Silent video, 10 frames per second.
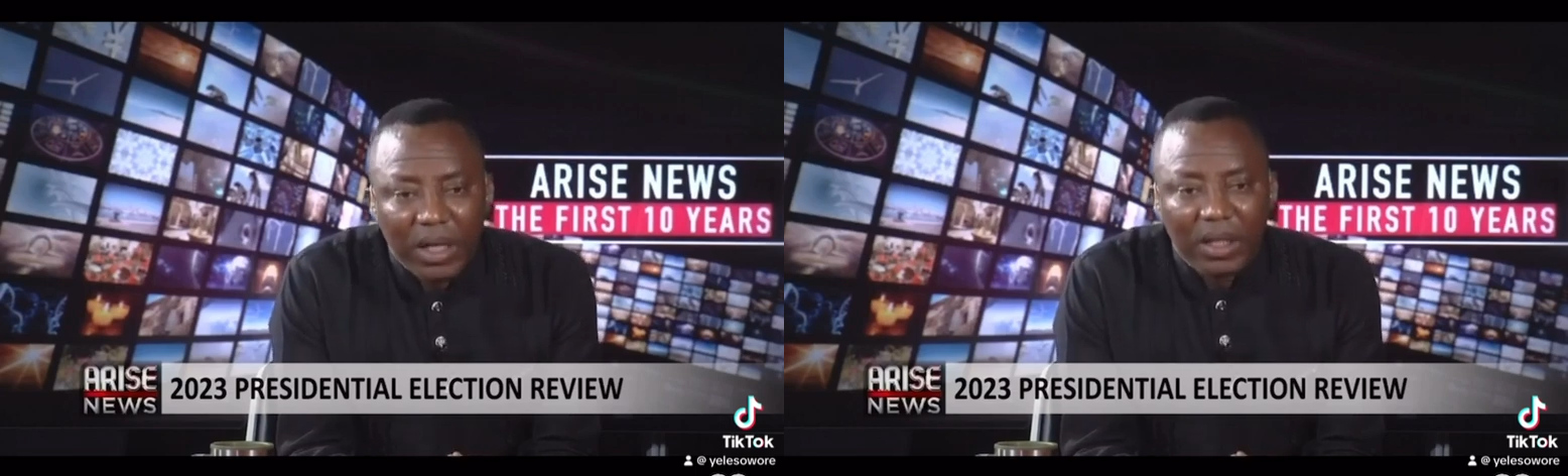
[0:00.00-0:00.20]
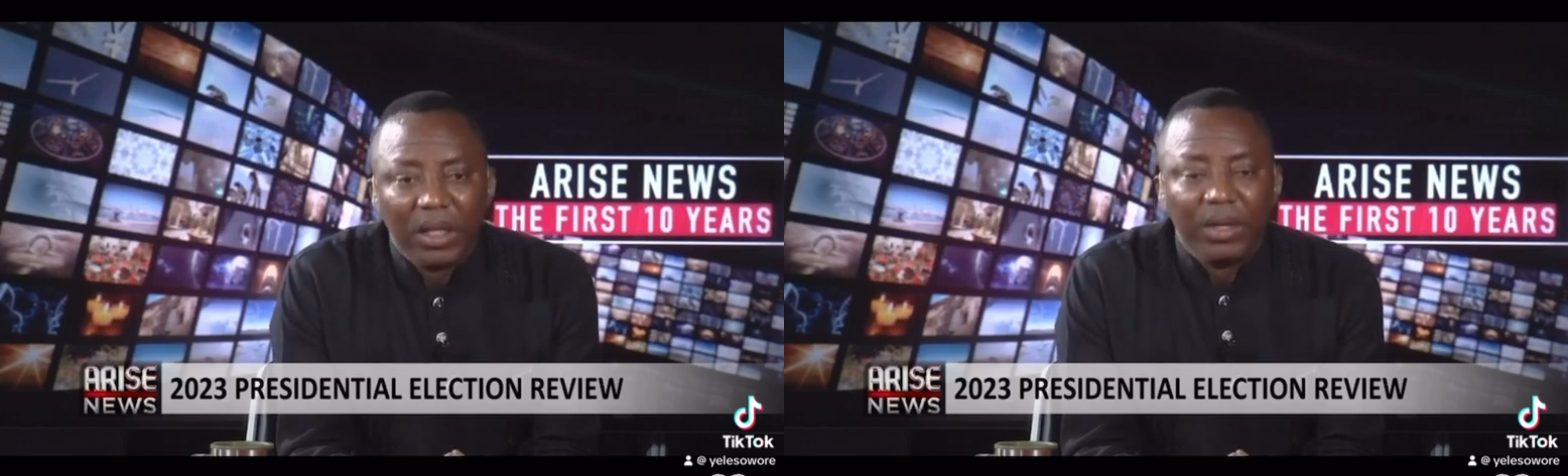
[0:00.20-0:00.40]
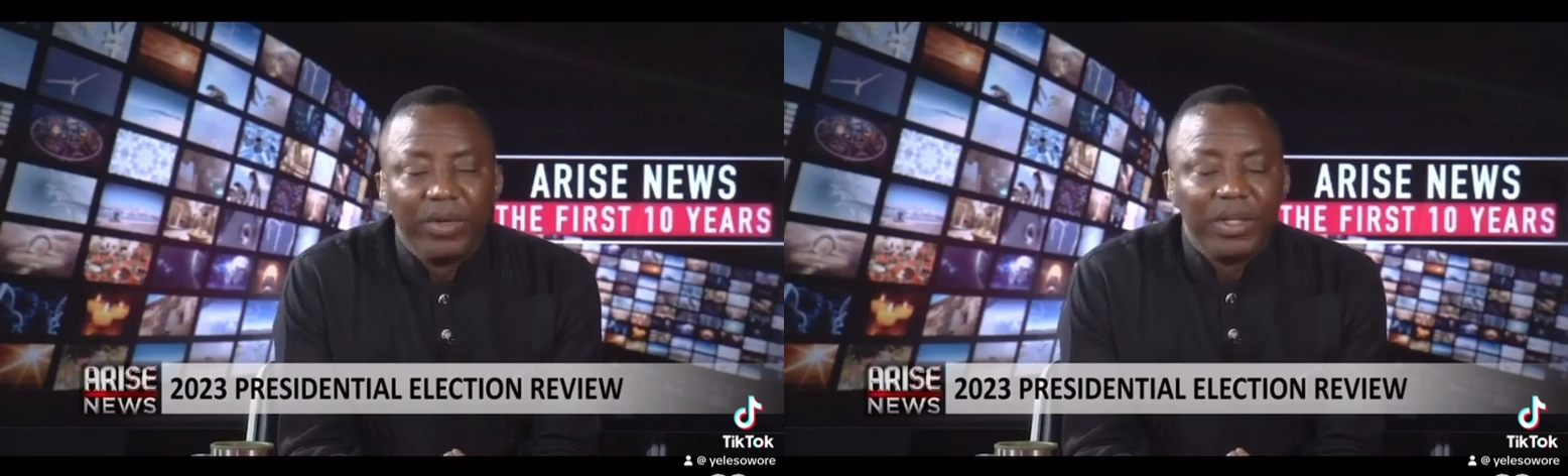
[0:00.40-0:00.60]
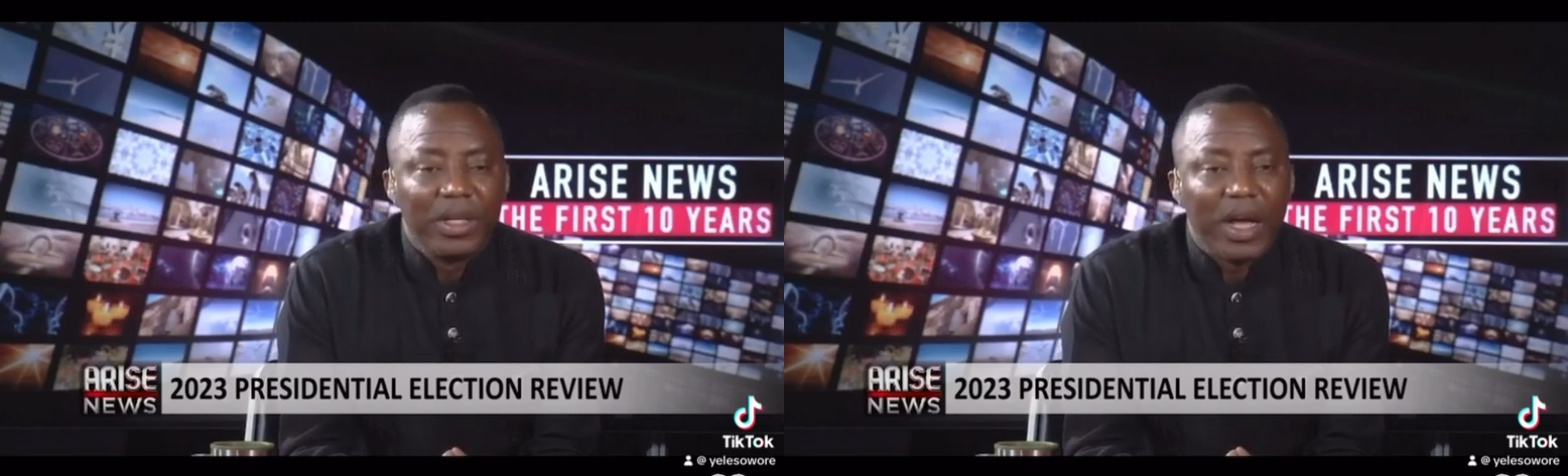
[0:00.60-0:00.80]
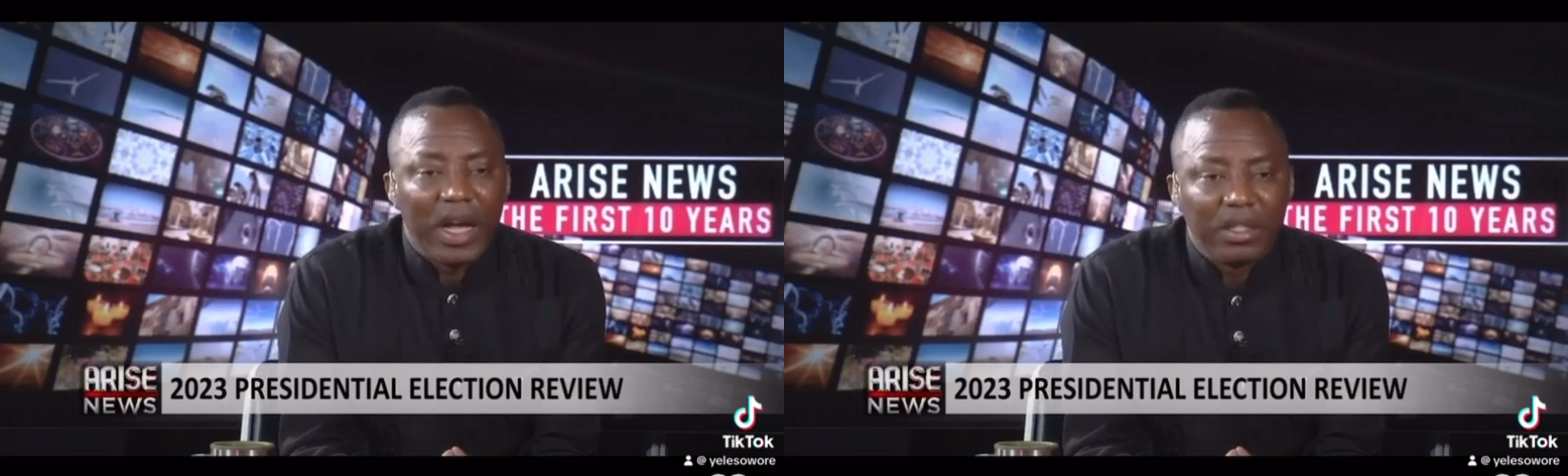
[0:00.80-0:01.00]
I think the
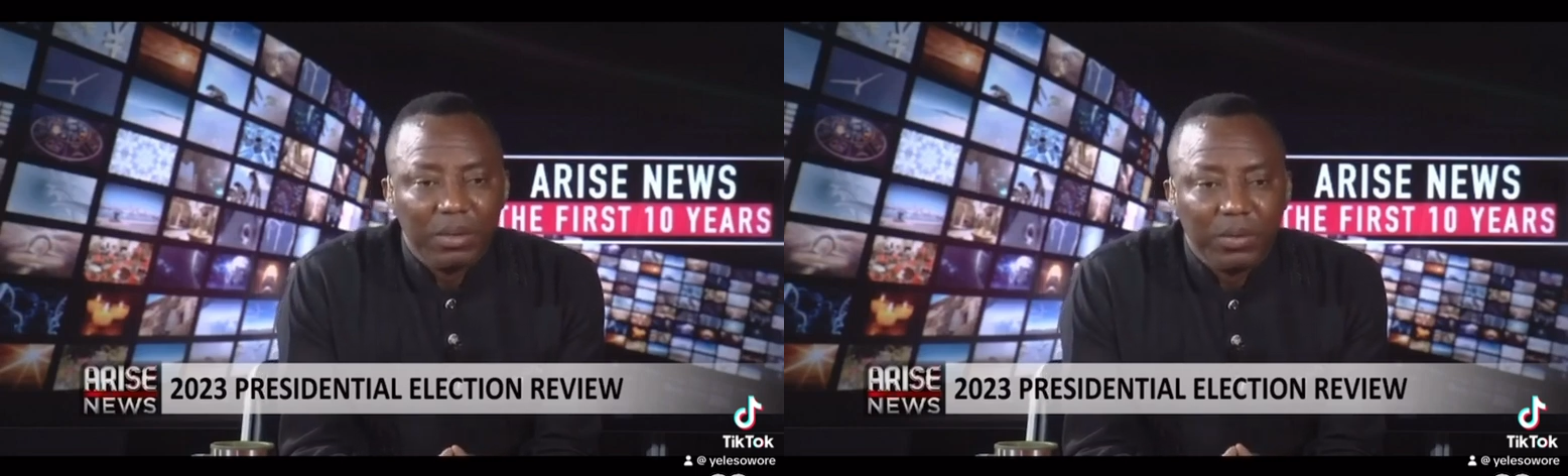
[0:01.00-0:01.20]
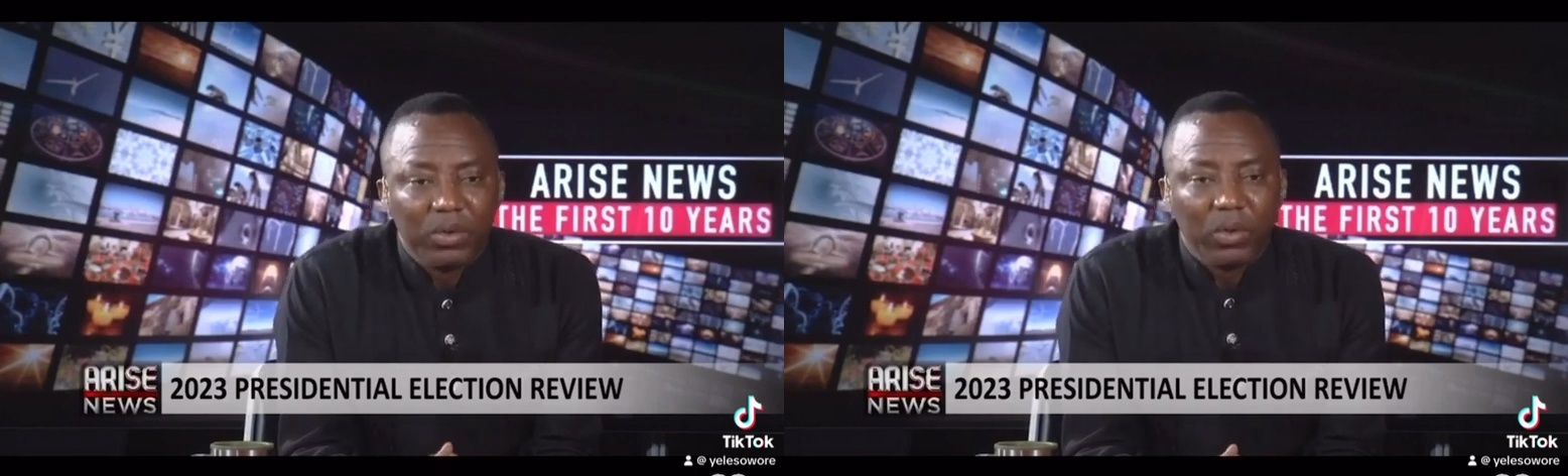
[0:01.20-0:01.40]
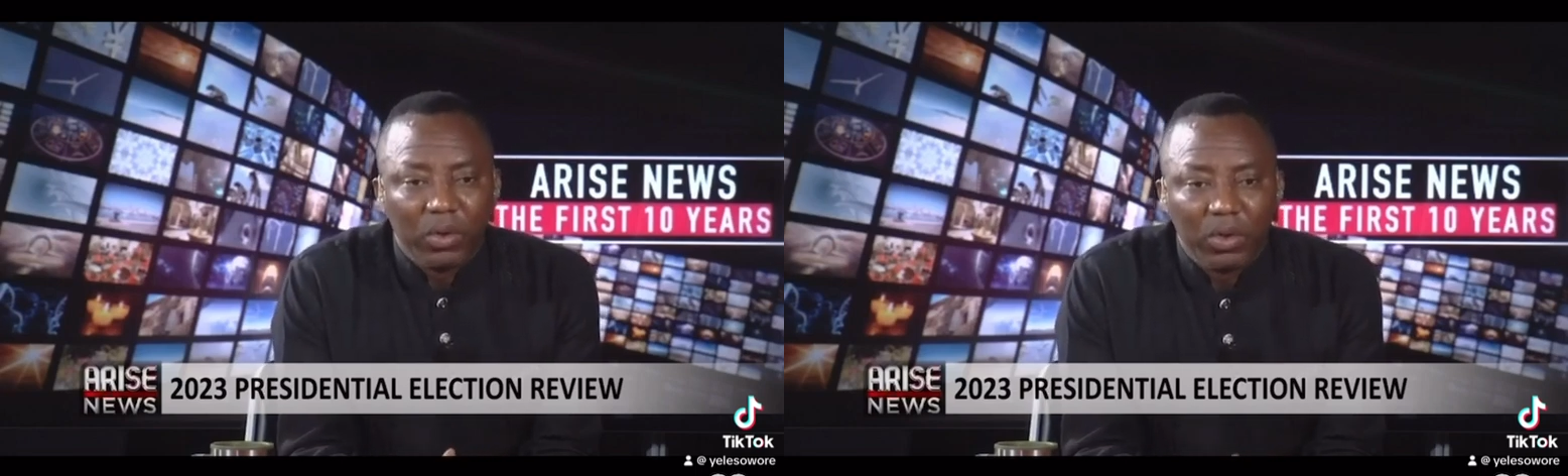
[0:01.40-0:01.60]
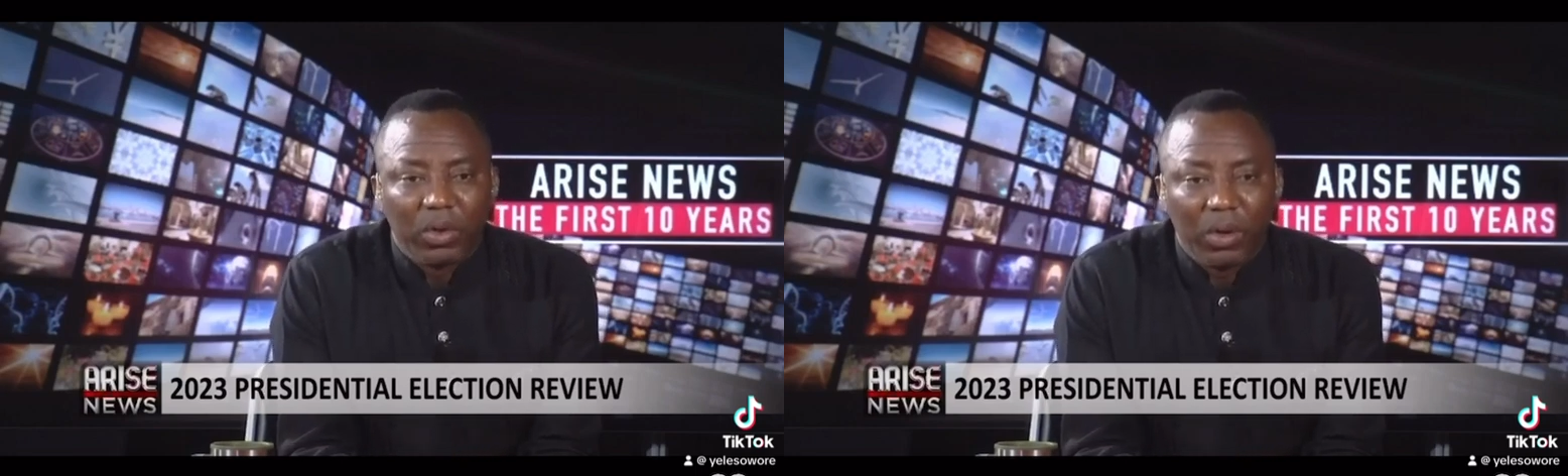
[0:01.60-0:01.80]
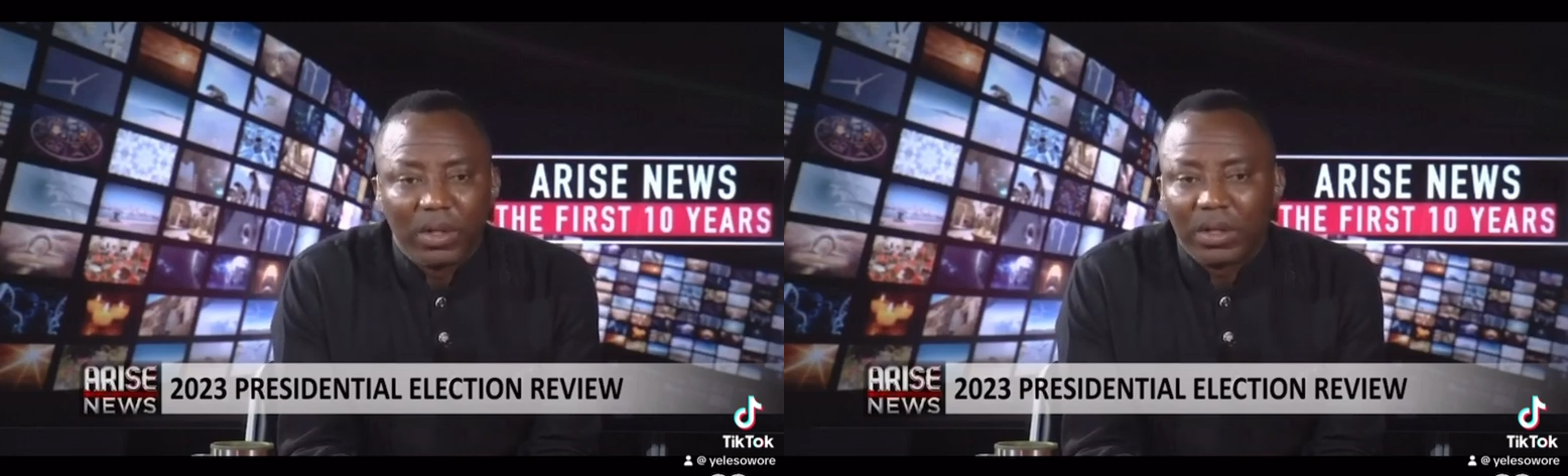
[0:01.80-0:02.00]
reason they're asking people to go
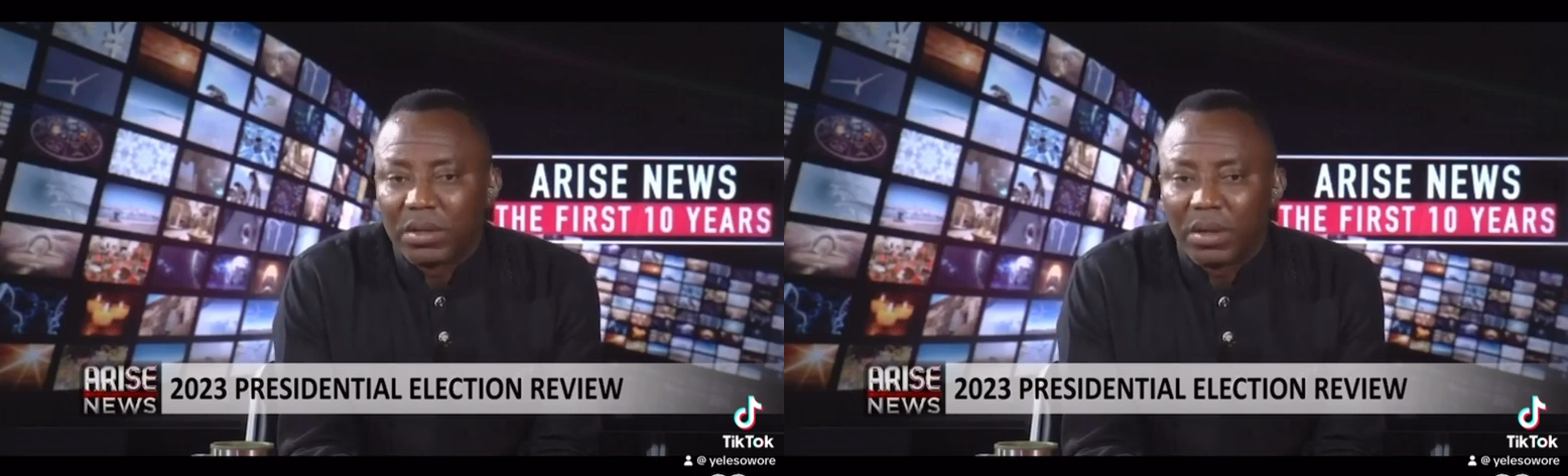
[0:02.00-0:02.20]
to court is